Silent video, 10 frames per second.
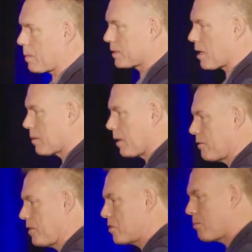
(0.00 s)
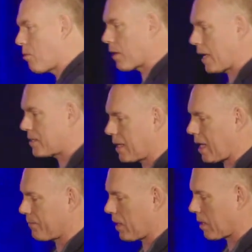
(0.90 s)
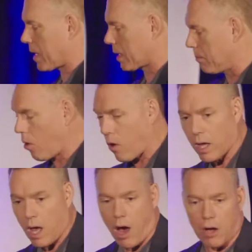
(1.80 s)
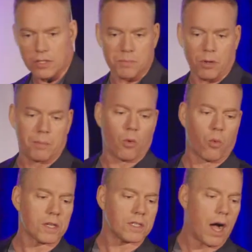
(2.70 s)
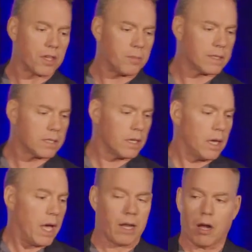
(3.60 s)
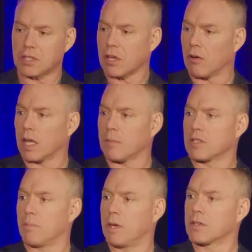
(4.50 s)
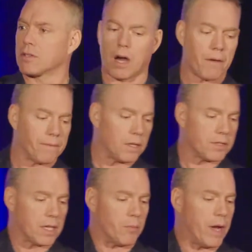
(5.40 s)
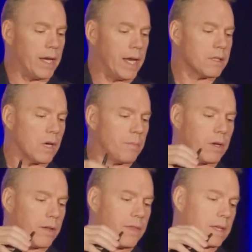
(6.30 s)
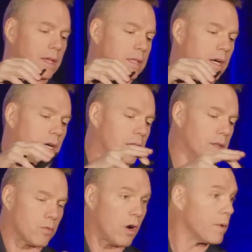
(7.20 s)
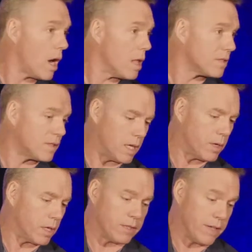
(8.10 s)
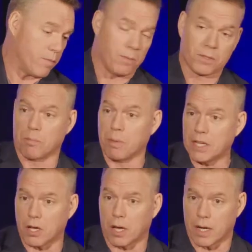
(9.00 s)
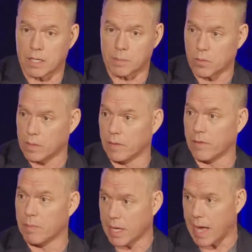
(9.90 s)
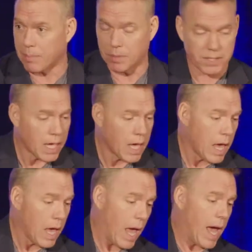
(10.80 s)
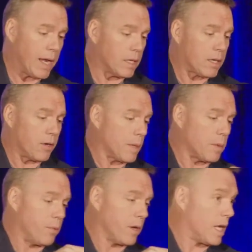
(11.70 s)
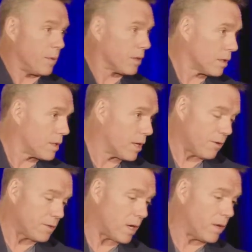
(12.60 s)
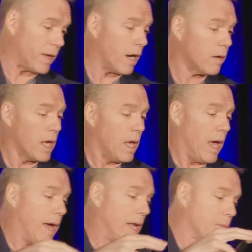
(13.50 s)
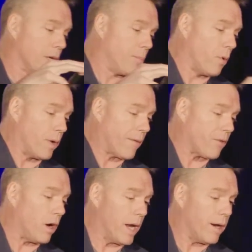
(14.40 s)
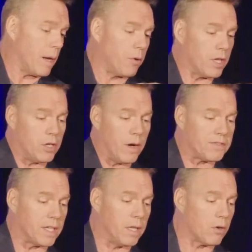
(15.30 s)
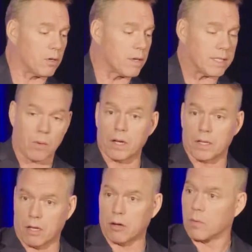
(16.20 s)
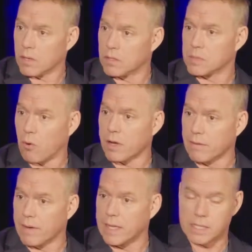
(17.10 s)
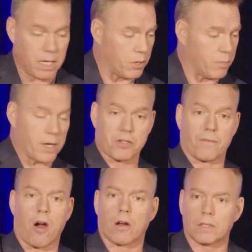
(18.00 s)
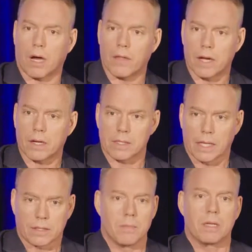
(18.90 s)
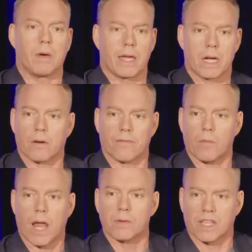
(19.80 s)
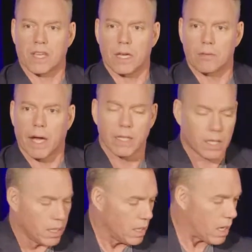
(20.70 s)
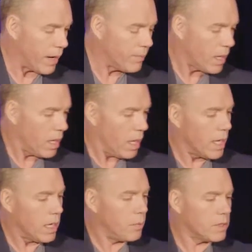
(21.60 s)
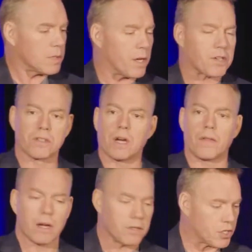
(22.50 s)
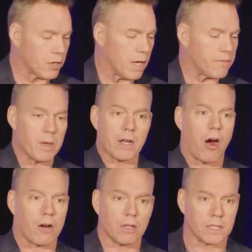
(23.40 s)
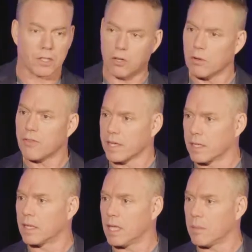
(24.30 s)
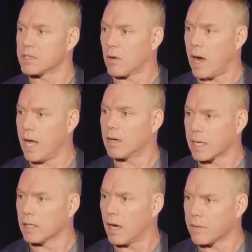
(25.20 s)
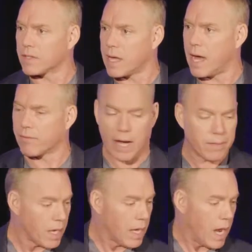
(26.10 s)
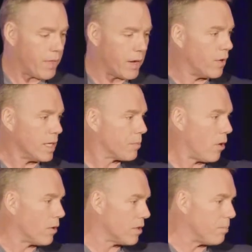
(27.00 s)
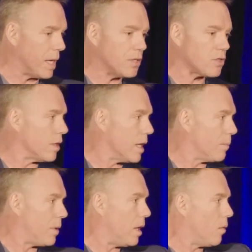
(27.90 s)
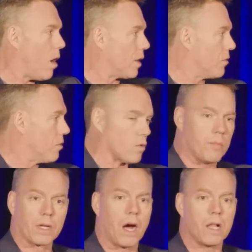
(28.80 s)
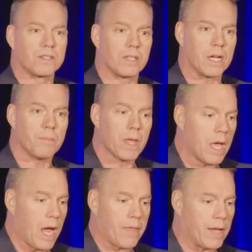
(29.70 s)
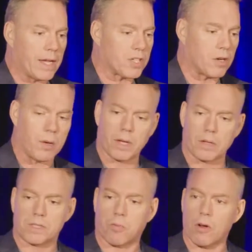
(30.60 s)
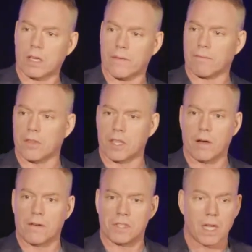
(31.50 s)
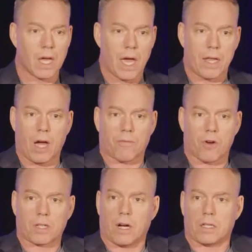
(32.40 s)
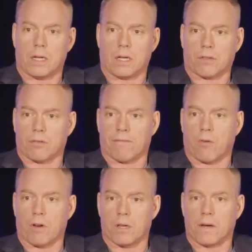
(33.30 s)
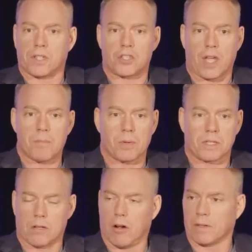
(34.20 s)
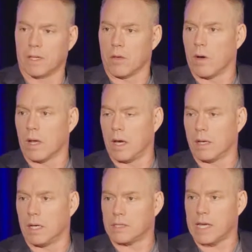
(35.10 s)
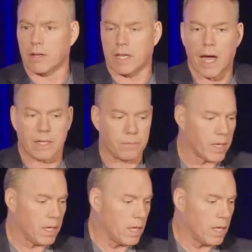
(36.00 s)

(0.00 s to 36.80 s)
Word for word: know, people talk about the vision board. I said, I don't feel like making a board. I'll just pull up a Word document and I'll just go cut a bunch of pictures off and I'll stick them right in here. So I put a thing that, uh, you know, the Roman Colosseum, and of course everybody puts a beach on there, especially when you live in Minneapolis. And of course I'm gonna put a couple good looking girls on there, and I'm gonna put whatever on there, and I put a UFC logo because I wanted to go to one of those sporting events. I put a picture of Arnold on there because I like to meet my hero from when I was a kid, right? All right. And they put these pictures on there, and sure enough, you meet Arnold at the cool thing in Columbus, Ohio, like a lot of us have, right? And then you end up going to the beach, and you end up uh, walking through the Roman Coliseum. And the next thing you know, I'm at a sporting event for the UFC. Now I've worked on uh, three or four UFC champions, and hopefully another one on uh, Saturday night.